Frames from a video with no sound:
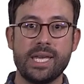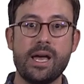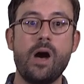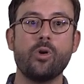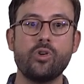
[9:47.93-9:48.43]
in
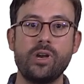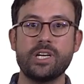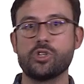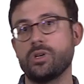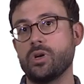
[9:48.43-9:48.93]
our
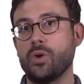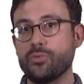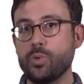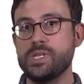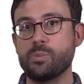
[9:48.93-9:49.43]
collection
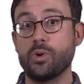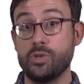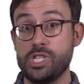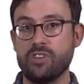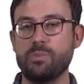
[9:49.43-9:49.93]
of CRISPR
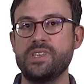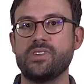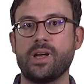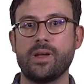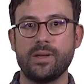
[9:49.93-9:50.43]
GFP
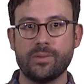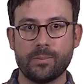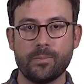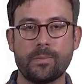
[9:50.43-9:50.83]
cell lines.